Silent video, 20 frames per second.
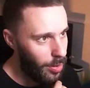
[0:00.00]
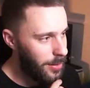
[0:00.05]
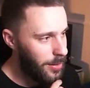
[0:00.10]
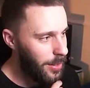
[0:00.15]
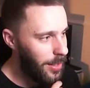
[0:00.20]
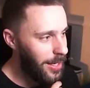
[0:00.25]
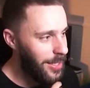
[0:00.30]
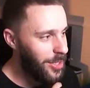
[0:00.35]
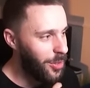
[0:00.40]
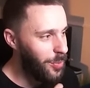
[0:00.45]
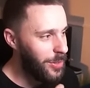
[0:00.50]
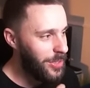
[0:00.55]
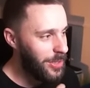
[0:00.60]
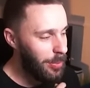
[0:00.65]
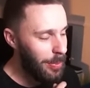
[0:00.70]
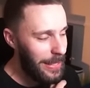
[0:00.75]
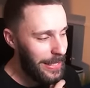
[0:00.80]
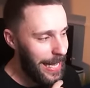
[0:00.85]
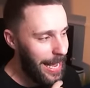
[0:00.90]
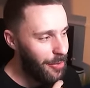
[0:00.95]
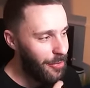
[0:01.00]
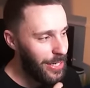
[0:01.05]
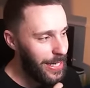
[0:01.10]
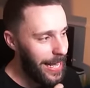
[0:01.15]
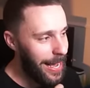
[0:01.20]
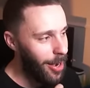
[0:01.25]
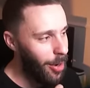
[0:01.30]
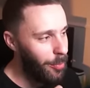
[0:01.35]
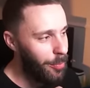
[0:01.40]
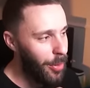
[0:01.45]
Kind of wish I played Eri
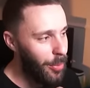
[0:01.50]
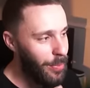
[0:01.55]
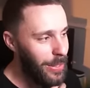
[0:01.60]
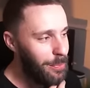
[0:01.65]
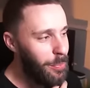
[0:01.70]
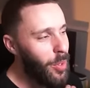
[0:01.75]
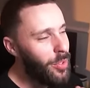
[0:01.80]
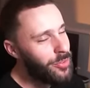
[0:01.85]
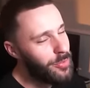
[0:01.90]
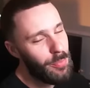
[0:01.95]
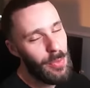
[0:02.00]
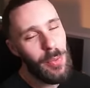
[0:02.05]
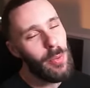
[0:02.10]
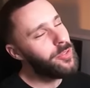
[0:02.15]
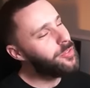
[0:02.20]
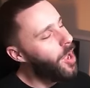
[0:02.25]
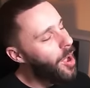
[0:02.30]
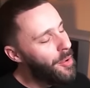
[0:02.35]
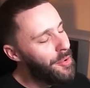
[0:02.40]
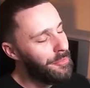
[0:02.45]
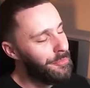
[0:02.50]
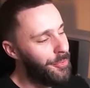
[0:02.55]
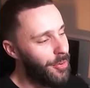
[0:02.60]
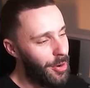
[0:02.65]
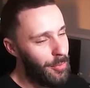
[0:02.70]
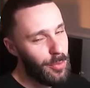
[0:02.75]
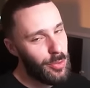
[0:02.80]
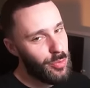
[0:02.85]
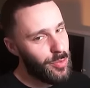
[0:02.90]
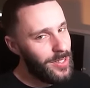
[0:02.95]
now, but we was we was going for
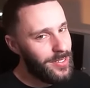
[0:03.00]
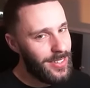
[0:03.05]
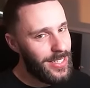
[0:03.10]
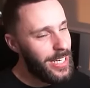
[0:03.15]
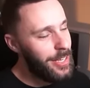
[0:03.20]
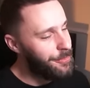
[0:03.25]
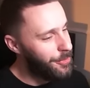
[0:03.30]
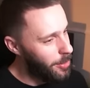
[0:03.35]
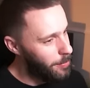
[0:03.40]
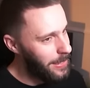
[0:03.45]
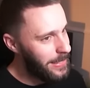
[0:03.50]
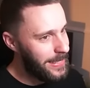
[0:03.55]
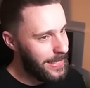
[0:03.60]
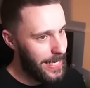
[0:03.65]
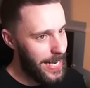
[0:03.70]
it. Was risking it for a biscuit.